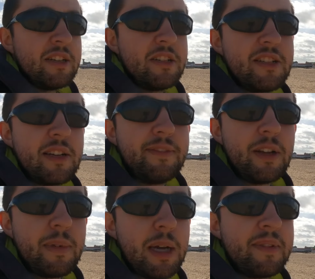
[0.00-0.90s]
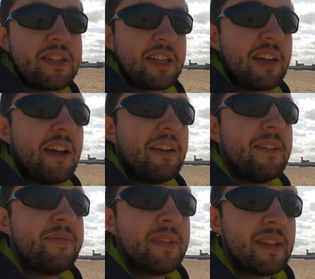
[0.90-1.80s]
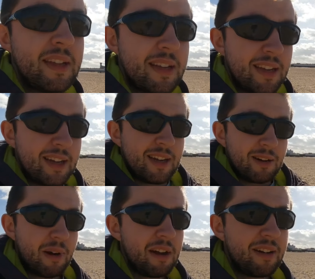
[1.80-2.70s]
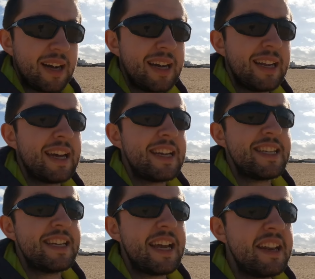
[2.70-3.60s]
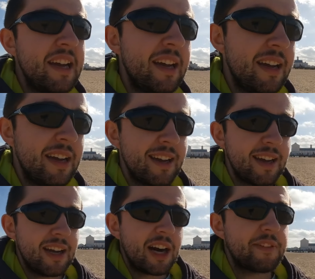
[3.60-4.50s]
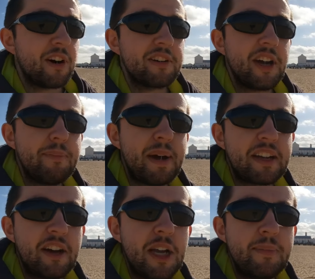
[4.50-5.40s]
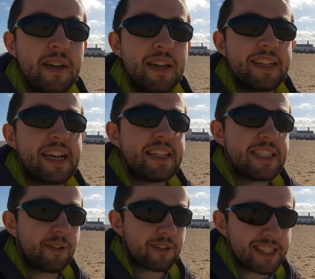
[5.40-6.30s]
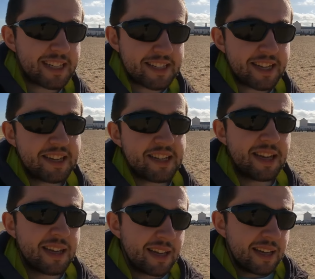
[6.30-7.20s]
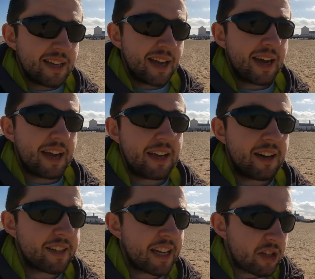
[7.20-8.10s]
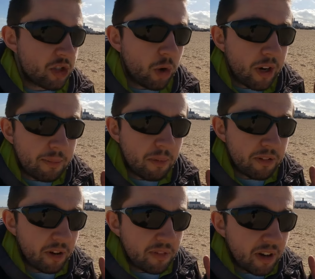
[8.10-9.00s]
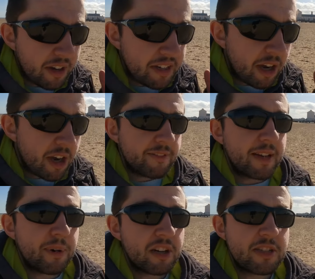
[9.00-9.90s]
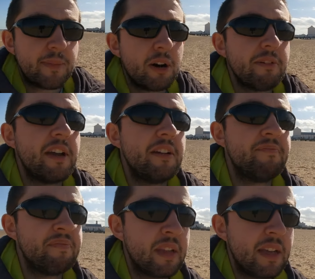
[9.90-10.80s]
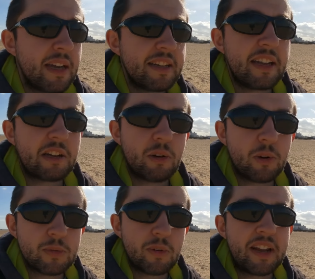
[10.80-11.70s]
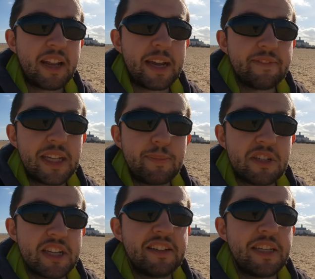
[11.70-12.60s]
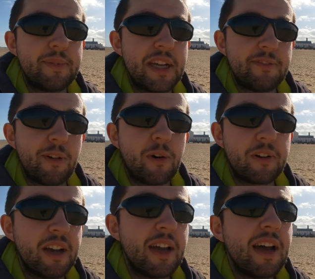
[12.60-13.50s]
just a few moments ago. Well, that is it then. I've got to go back home and get these vlogs edited. I'll get the Joyland one online hopefully by tomorrow, and then of course we'll then have the Britannia Pier vlog